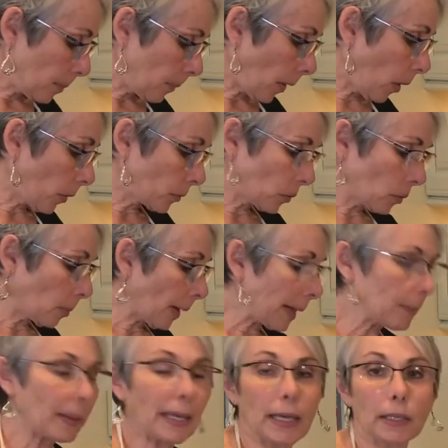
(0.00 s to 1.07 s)
Also, my
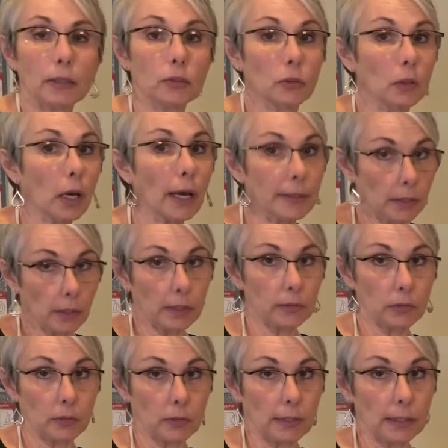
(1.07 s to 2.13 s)
pan is not
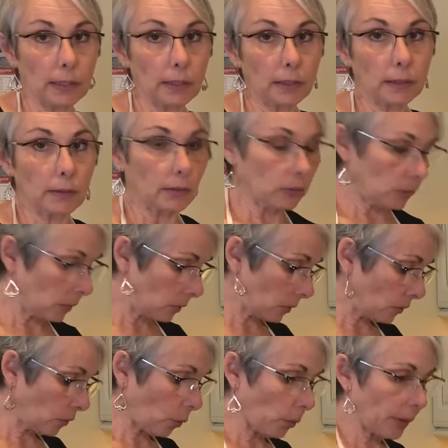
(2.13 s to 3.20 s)
non-stick. This is a
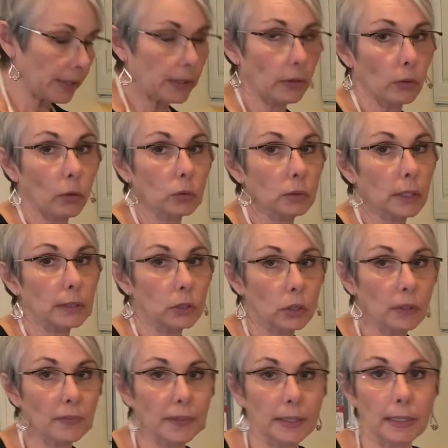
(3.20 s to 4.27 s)
40-year-old Dutch
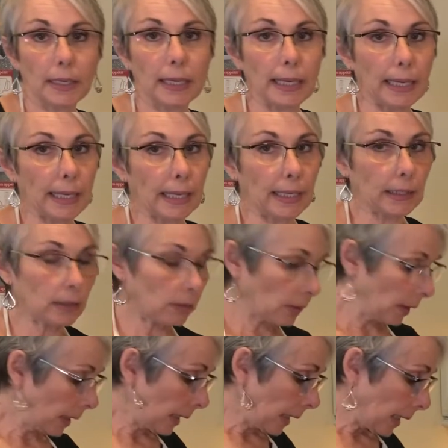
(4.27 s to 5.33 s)
oven, and
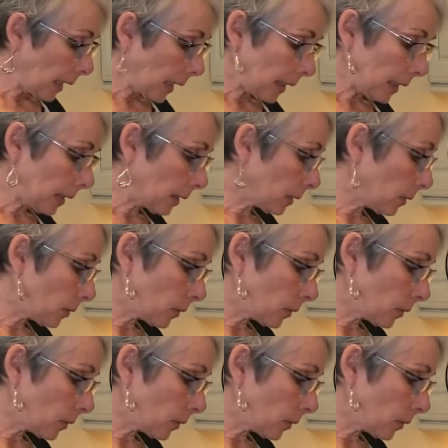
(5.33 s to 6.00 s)
it